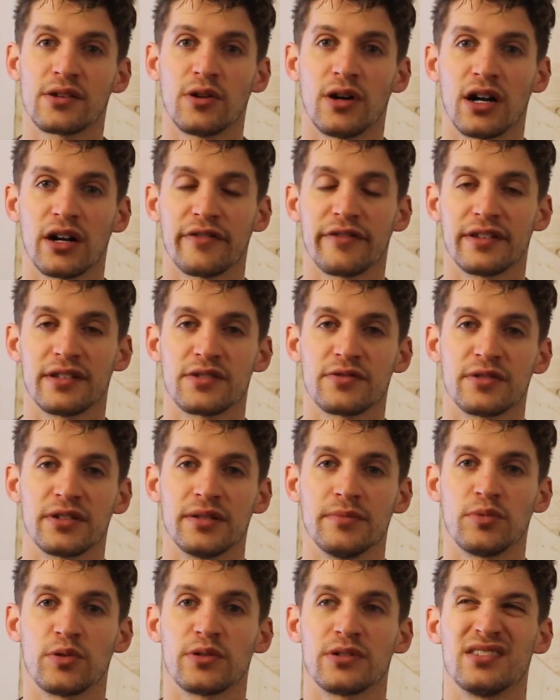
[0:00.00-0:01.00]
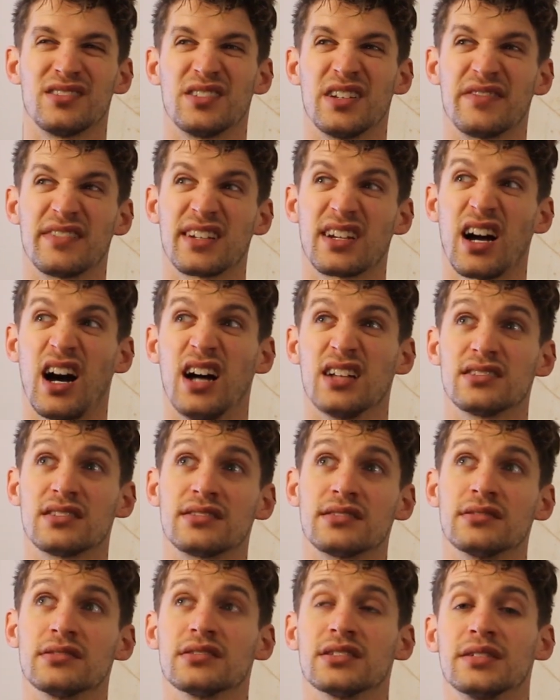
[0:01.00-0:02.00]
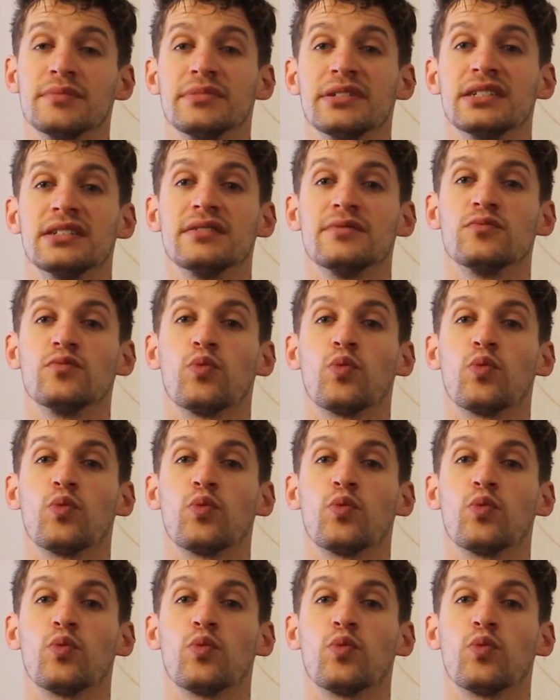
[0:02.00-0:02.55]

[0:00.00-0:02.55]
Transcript: choreographer that's really important is you have to constantly be